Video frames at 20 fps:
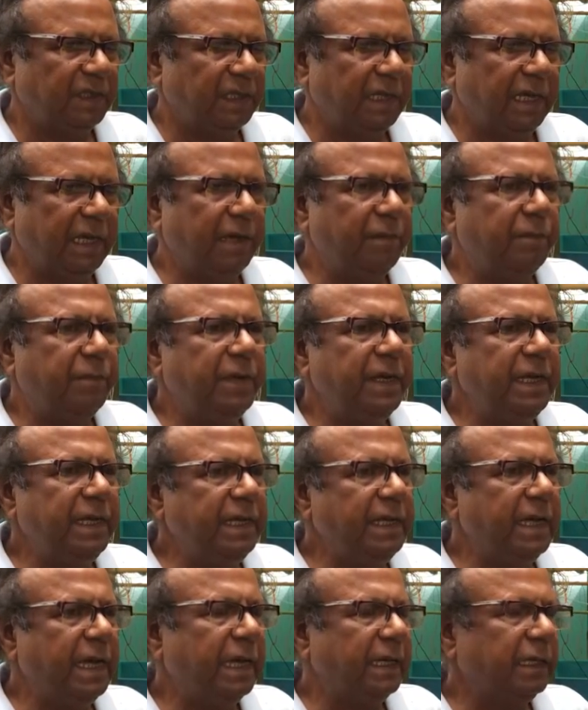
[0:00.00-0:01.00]
Every
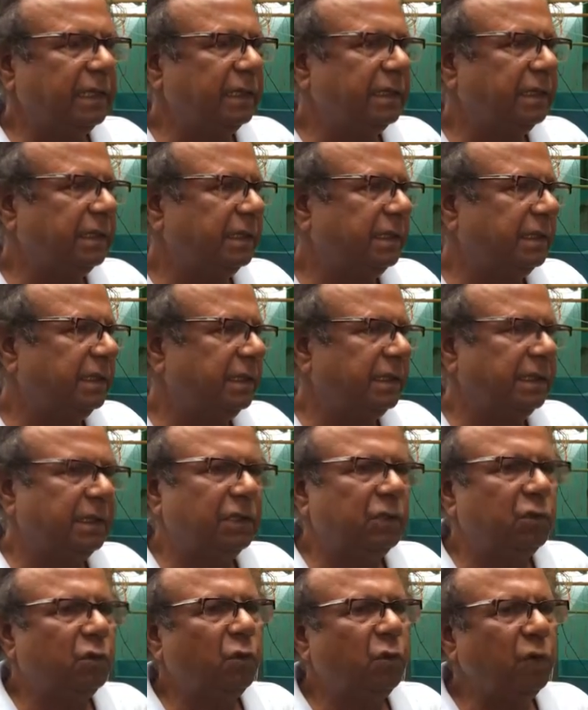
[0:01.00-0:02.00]
year,
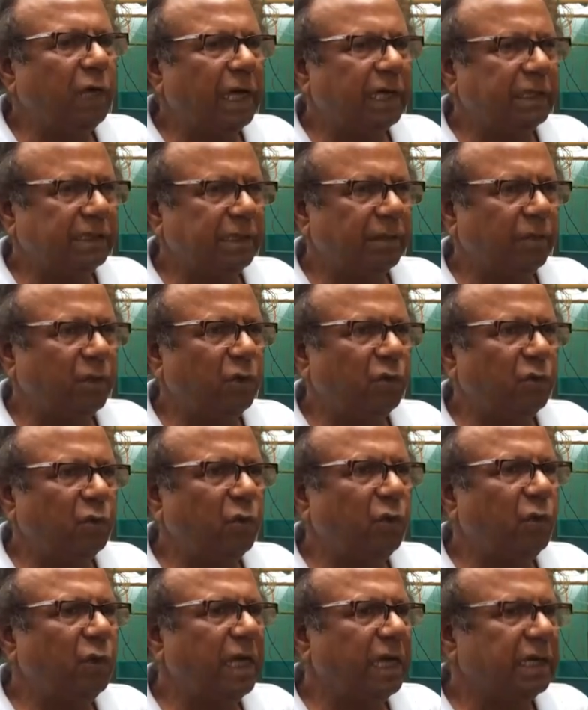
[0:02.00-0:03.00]
two lakhs, about
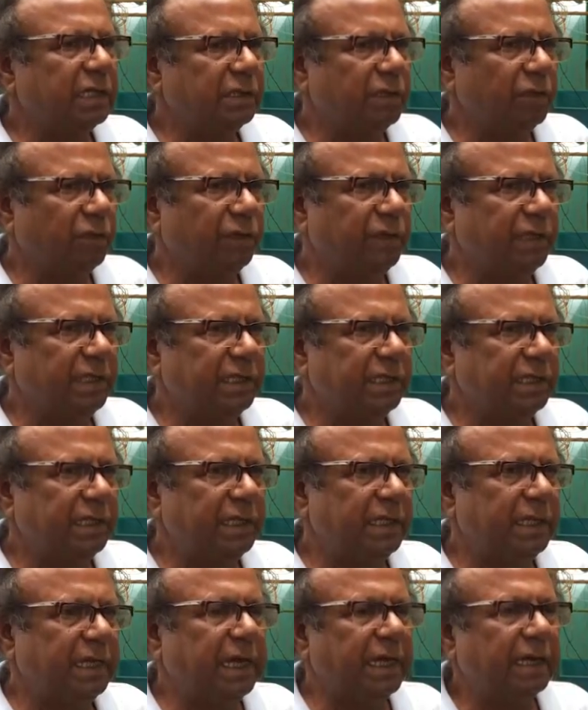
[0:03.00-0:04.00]
two lakhs of fish
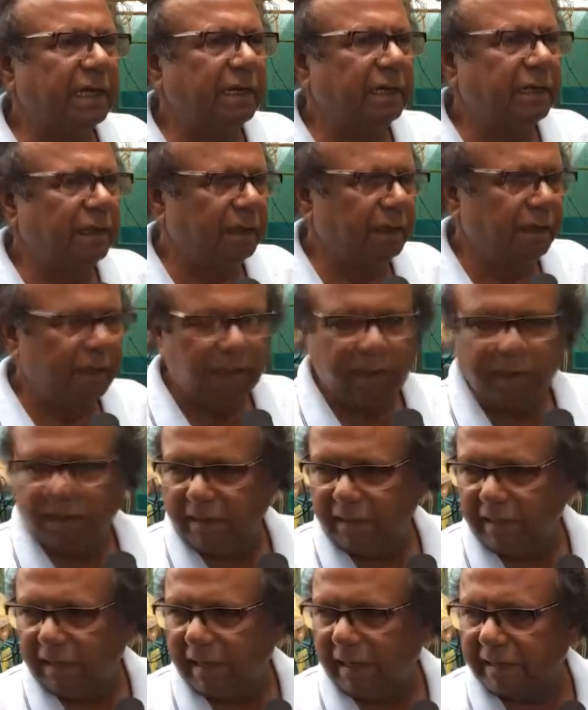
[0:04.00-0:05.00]
seed. There are,
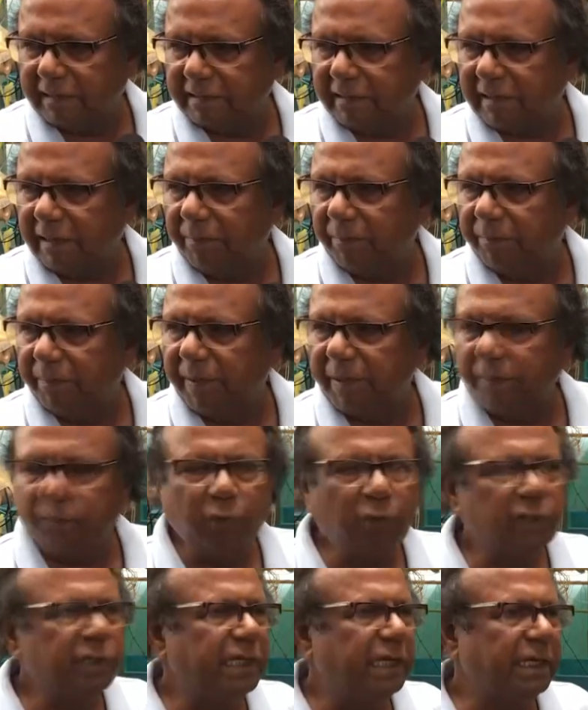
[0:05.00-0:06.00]
are some
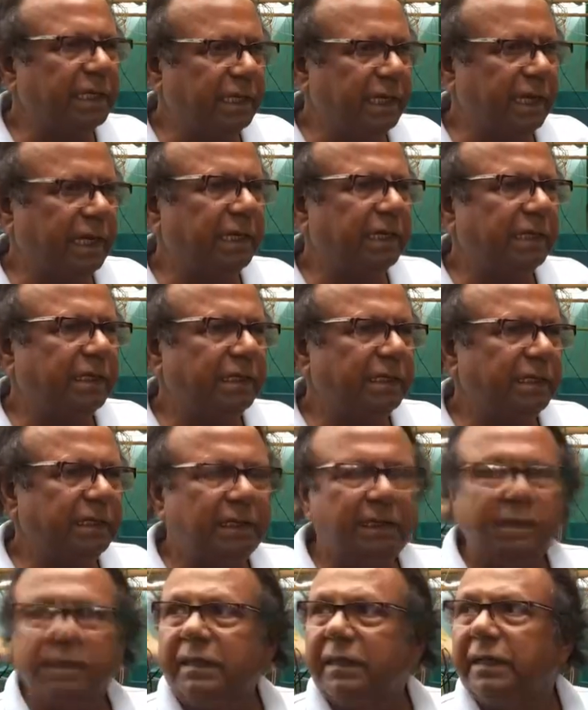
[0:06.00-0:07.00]
peoples are there,
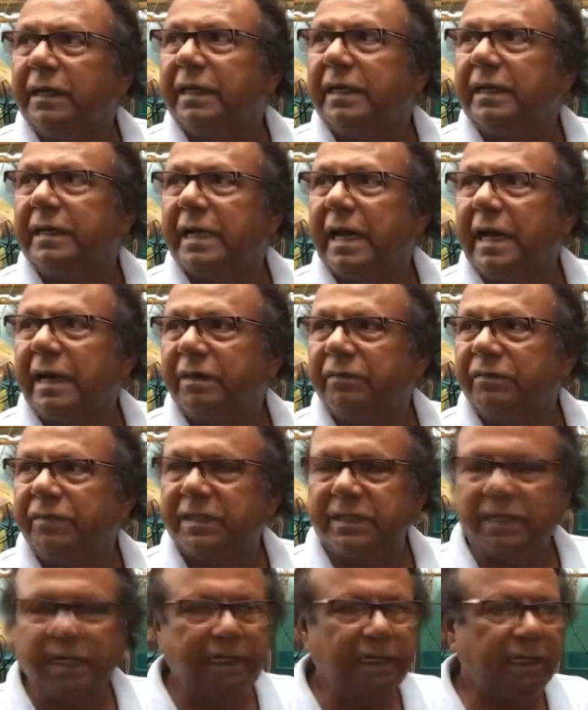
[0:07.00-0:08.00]
retired
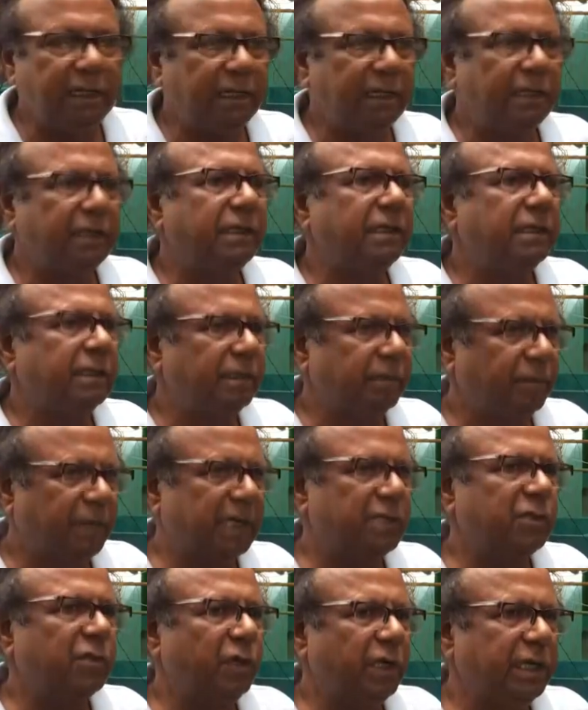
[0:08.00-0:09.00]
fishery
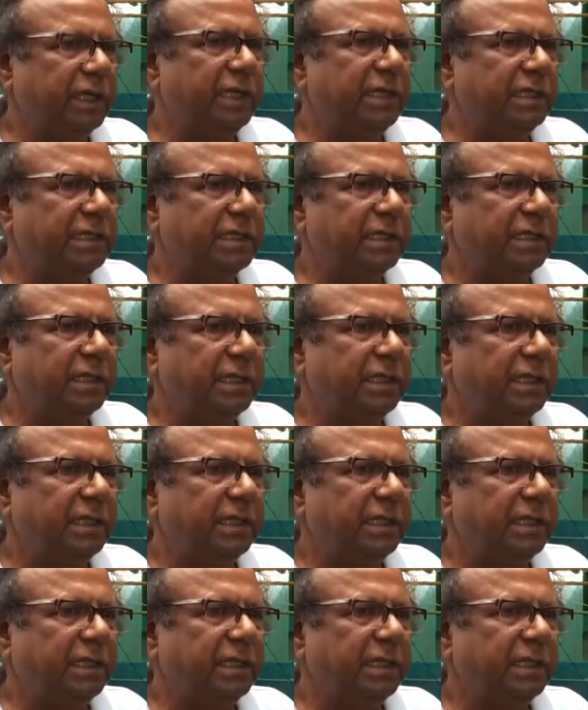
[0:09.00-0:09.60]
personalities.